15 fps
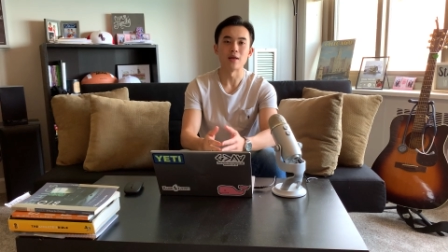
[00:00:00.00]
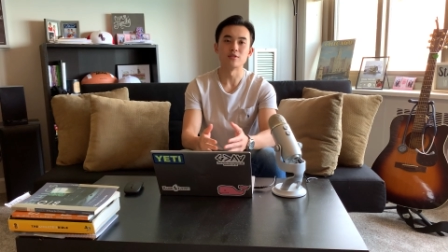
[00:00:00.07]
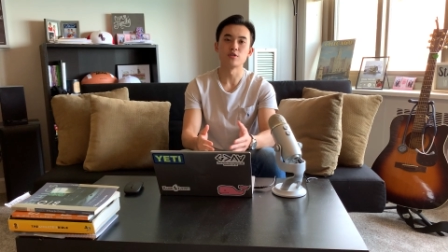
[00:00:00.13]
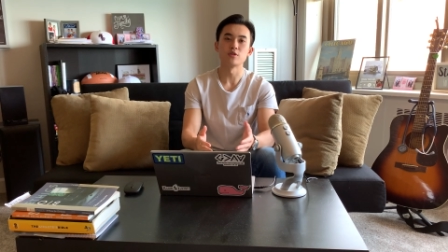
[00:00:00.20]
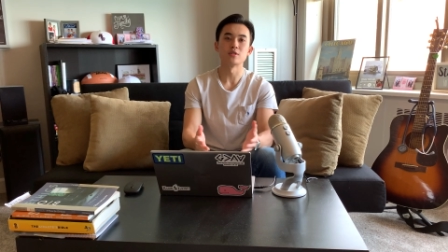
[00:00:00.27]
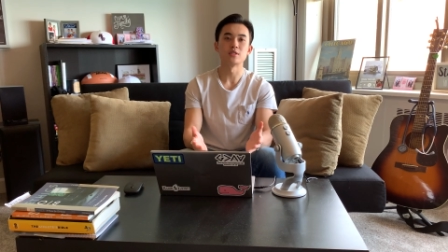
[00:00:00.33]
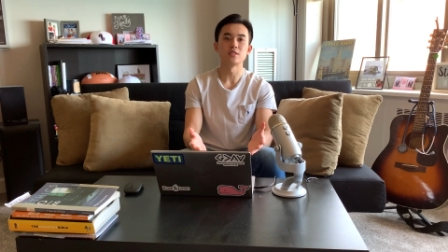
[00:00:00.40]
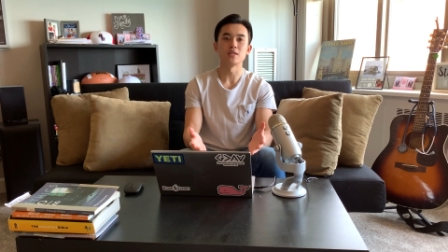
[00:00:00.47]
as you
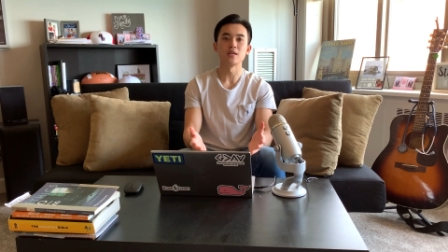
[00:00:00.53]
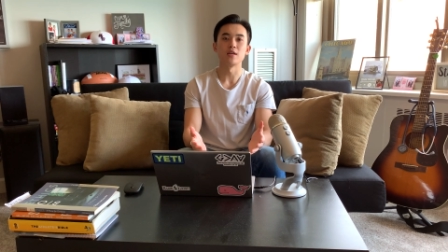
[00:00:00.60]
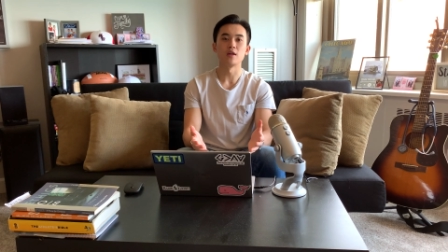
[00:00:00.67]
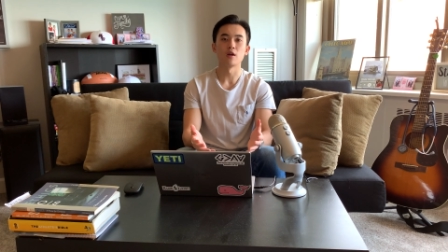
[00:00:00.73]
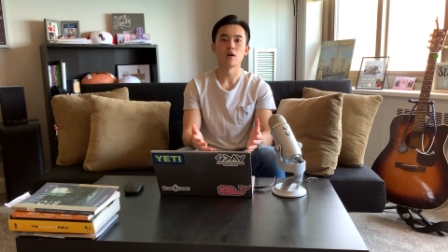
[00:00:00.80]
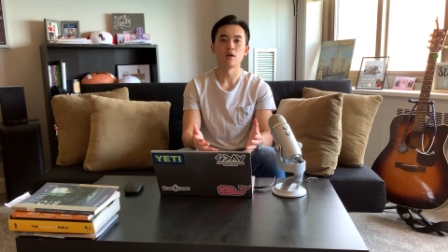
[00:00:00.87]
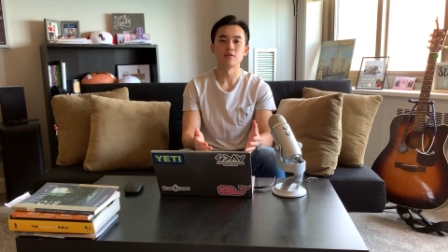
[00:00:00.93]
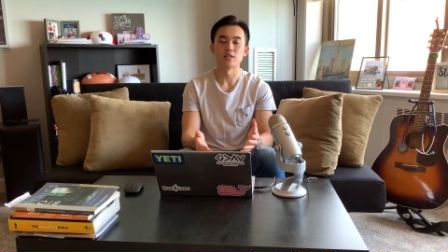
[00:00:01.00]
can see
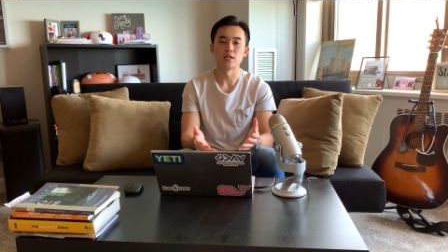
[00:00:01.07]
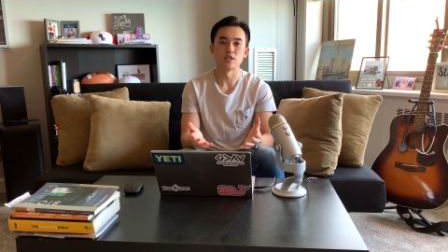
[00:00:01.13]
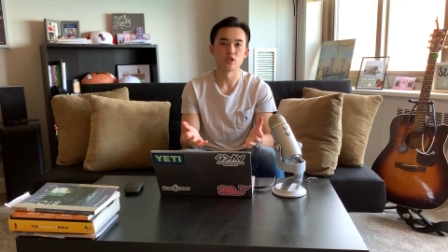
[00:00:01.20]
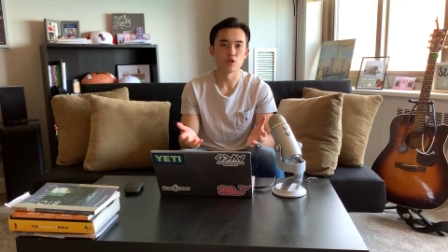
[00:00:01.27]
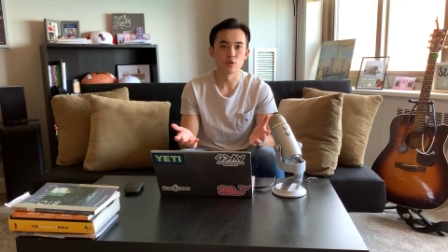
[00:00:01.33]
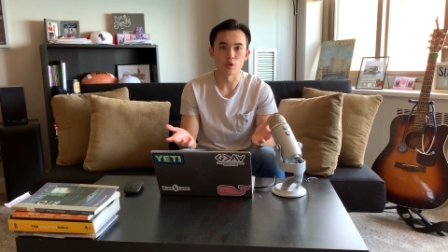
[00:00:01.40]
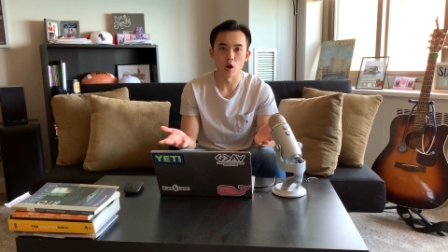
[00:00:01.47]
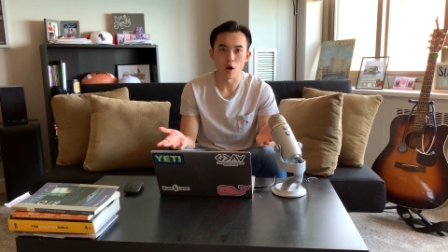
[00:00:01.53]
here, as I
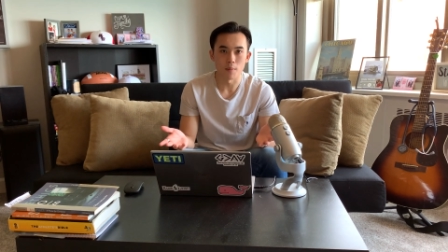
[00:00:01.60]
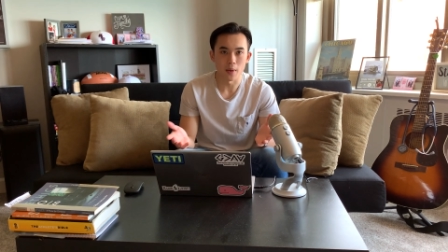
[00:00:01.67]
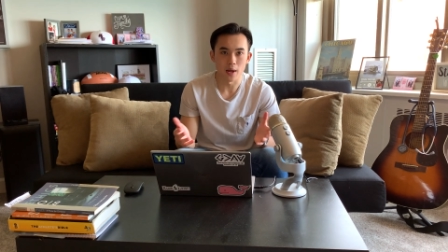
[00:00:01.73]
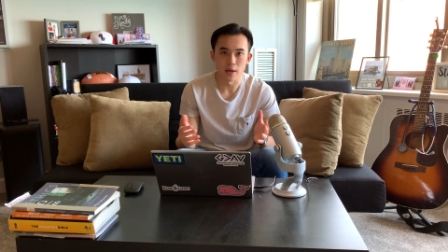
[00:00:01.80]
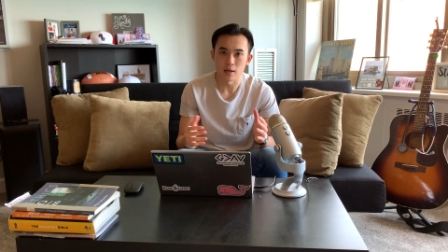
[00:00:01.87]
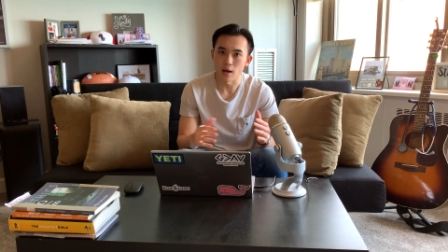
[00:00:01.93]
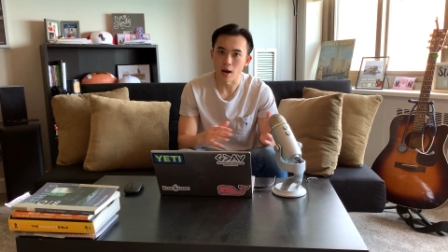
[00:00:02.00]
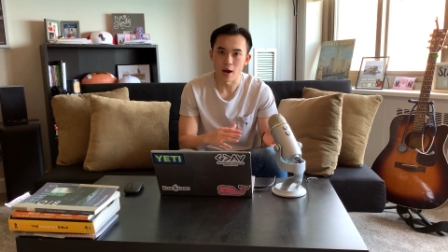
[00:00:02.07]
do with all
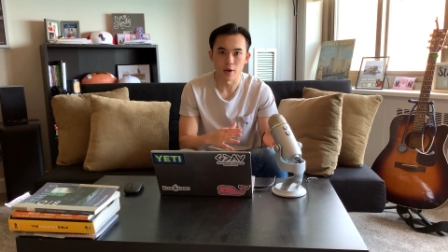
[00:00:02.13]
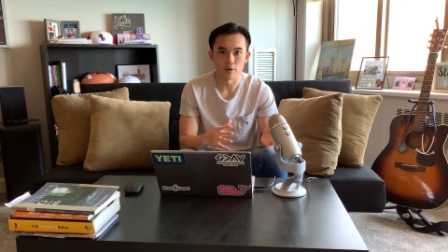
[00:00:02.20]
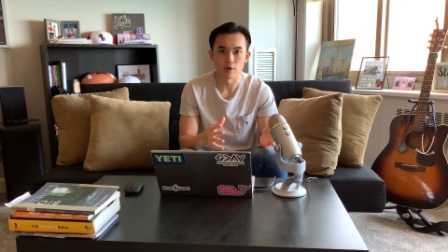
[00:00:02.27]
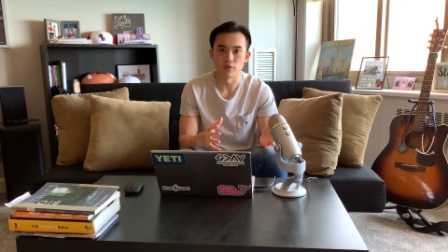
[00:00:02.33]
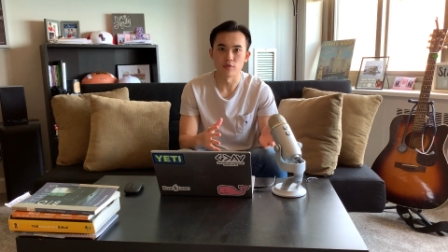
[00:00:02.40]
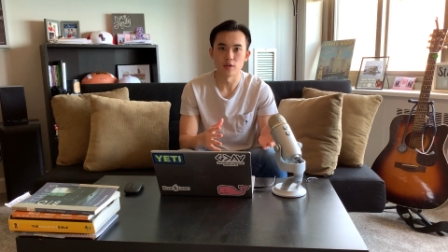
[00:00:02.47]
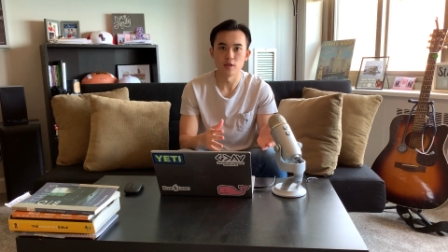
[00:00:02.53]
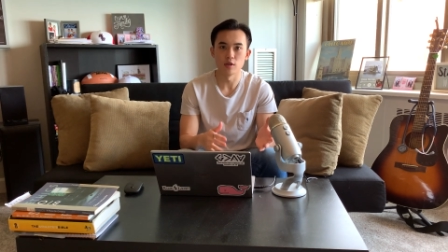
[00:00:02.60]
my
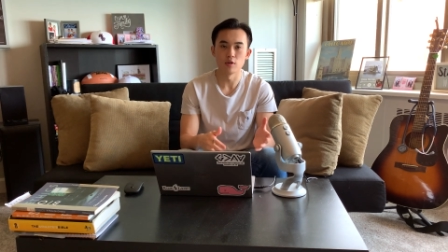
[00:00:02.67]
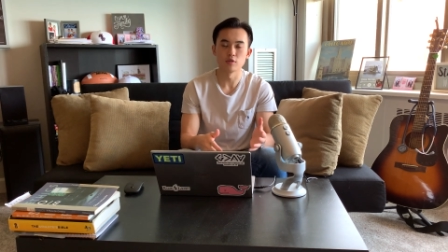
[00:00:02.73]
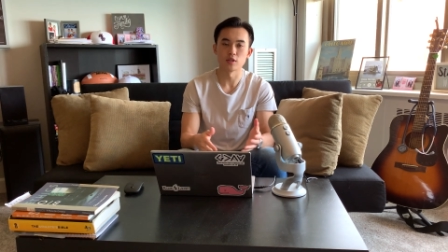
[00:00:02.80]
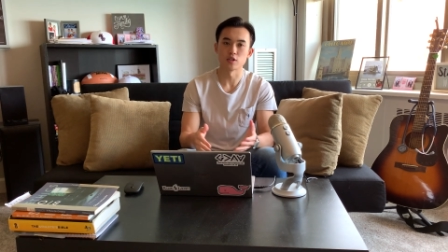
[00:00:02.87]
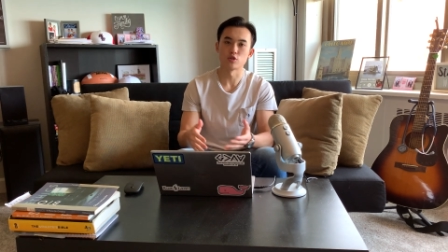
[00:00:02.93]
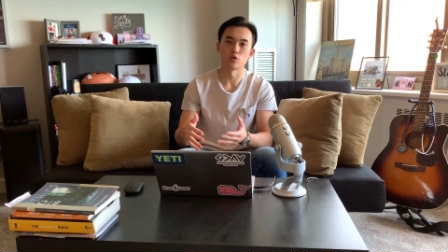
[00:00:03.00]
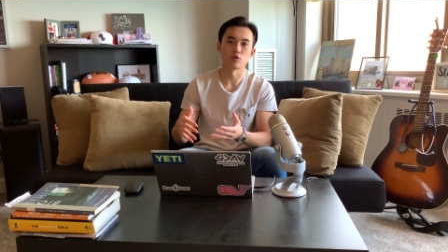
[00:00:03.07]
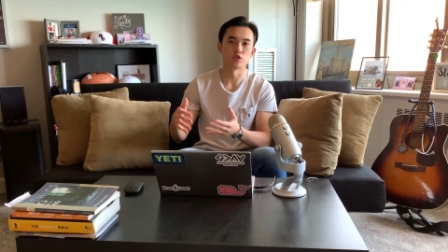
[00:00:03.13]
honoring videos, I
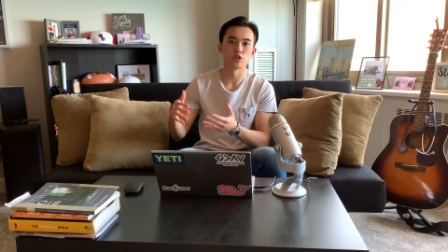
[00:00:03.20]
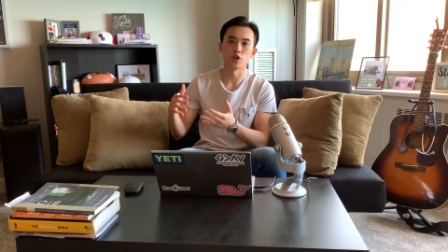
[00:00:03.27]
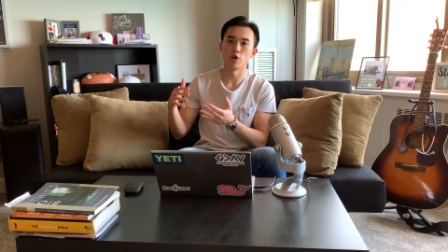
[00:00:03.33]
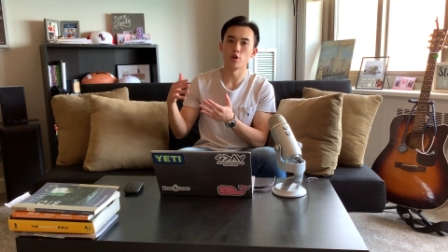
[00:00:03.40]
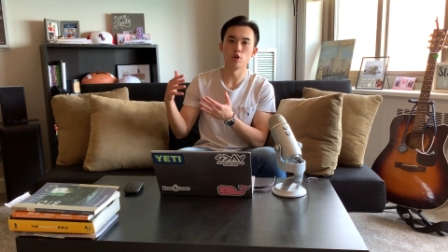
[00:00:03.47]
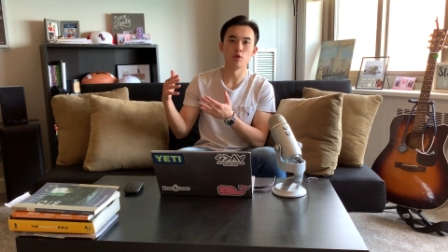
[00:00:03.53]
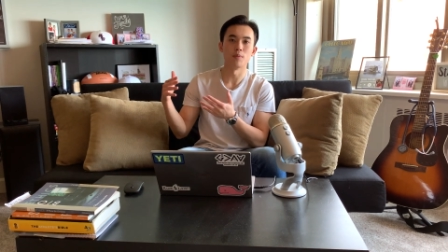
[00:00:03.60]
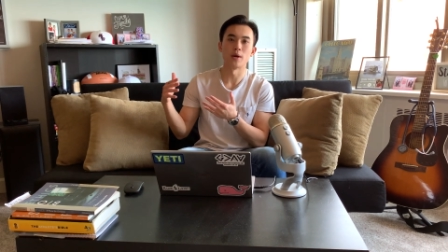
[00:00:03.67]
sort of show
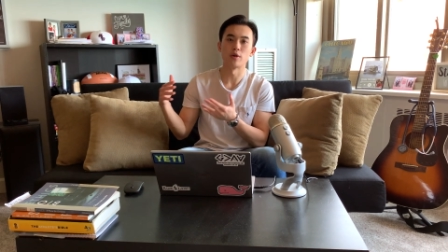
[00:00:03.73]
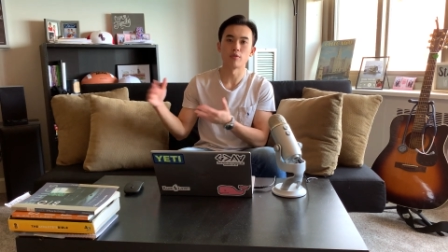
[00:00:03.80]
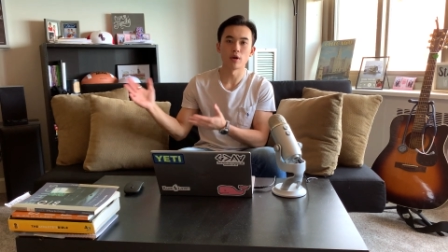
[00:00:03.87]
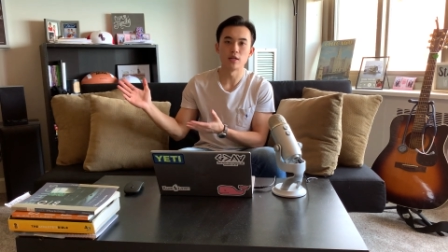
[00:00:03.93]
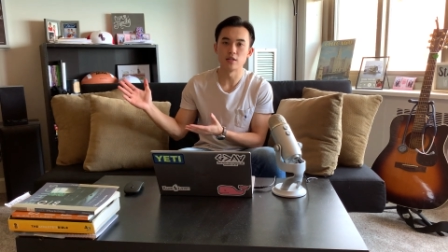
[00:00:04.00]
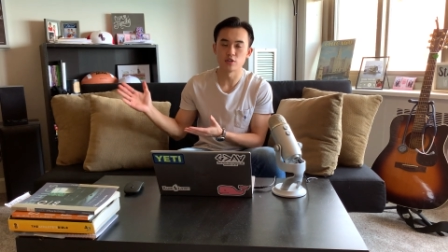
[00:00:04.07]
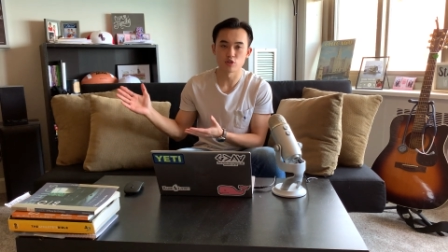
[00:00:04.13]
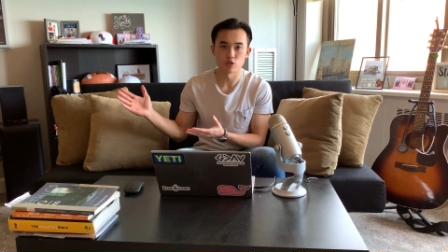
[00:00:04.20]
you my
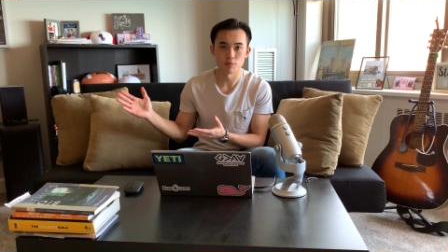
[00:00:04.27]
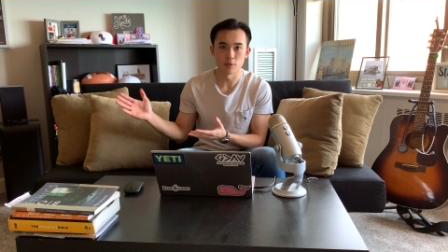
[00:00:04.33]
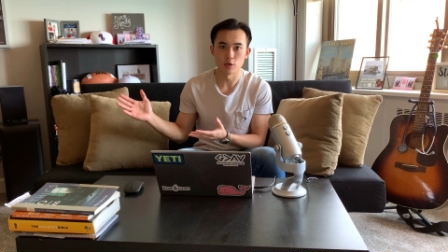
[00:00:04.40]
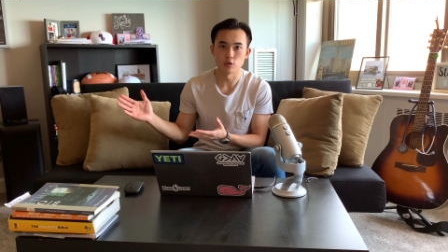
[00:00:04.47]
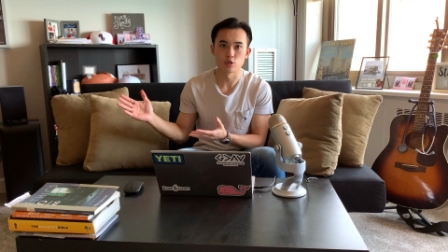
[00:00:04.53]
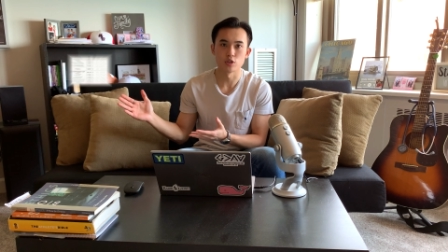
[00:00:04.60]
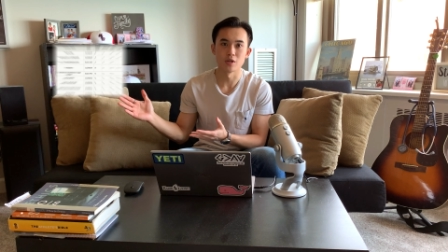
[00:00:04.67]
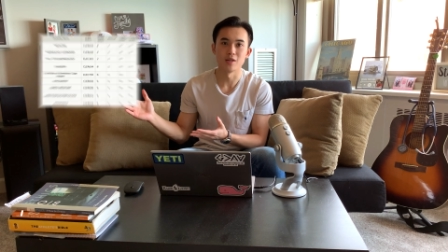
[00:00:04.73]
grade
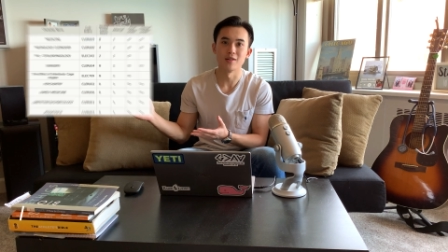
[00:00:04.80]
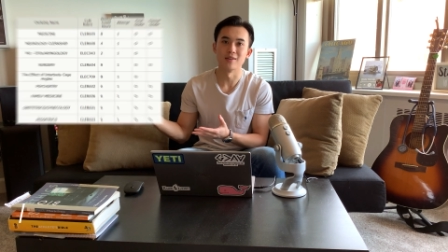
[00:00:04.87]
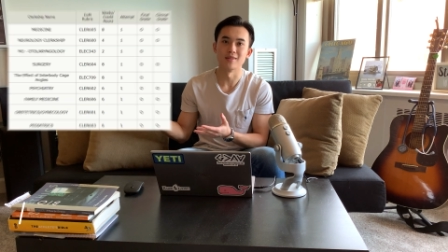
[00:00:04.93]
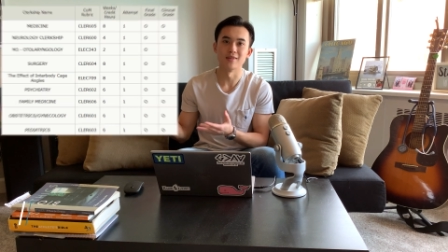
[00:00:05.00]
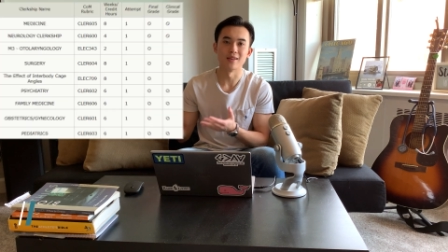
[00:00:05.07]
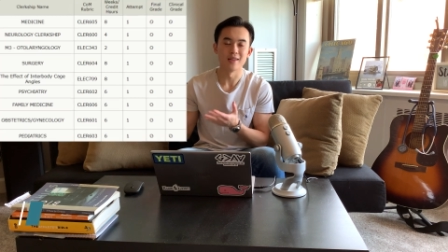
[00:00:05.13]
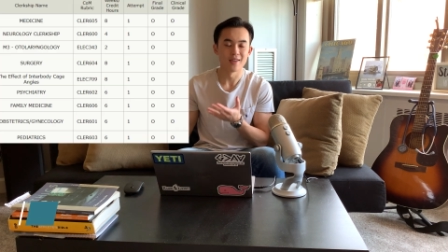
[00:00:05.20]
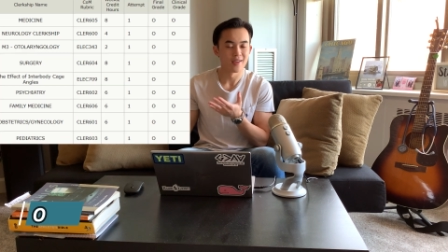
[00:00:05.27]

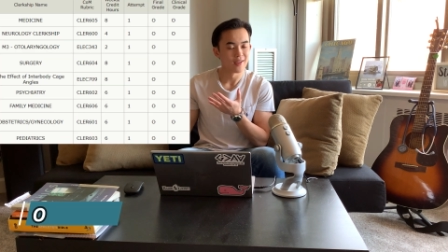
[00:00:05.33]
distribution